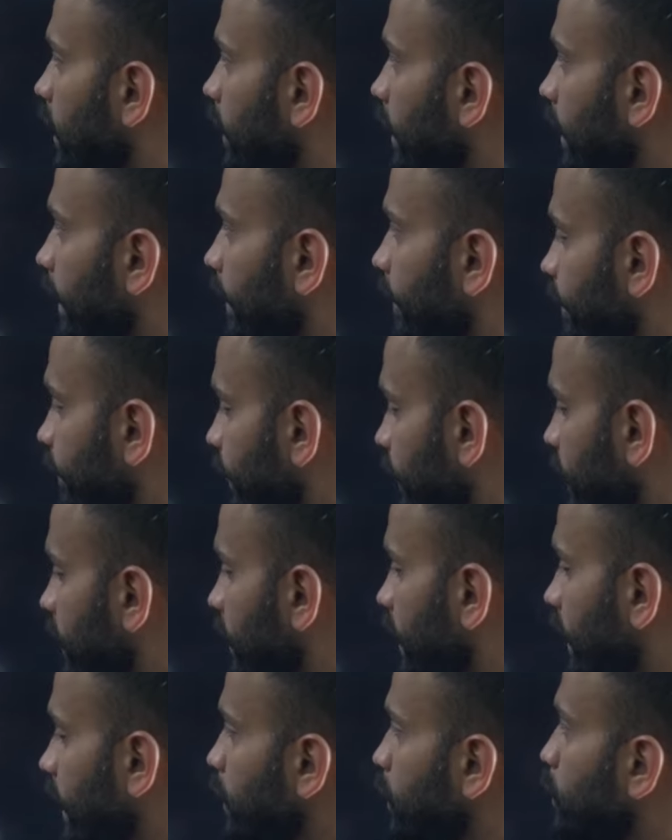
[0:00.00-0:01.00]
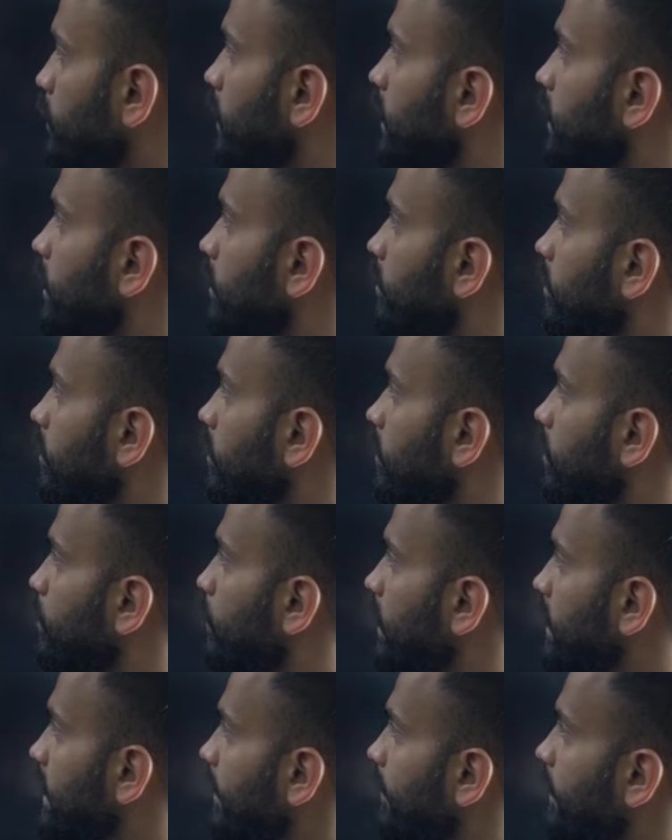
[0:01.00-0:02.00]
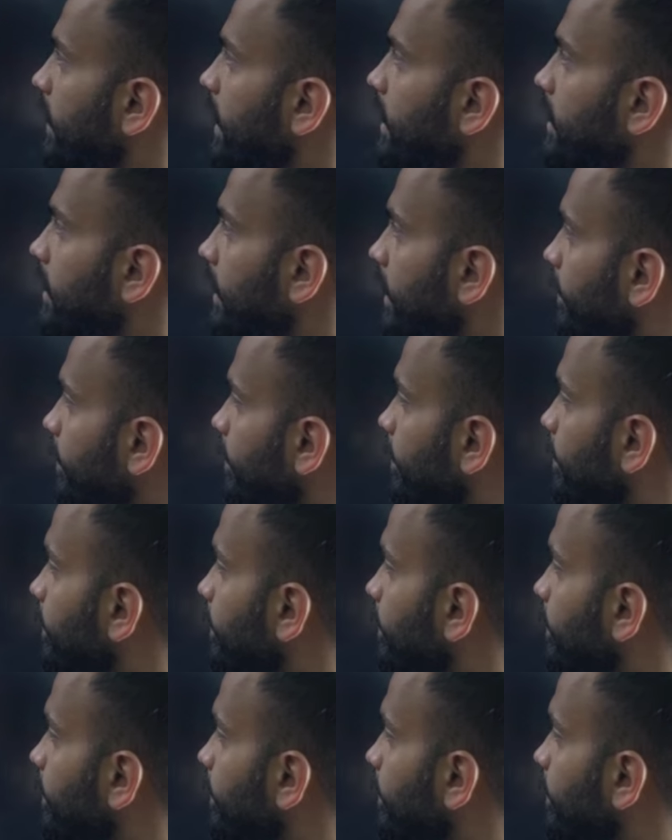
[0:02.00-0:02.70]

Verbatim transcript: Yeah. The next question, one seventy-three.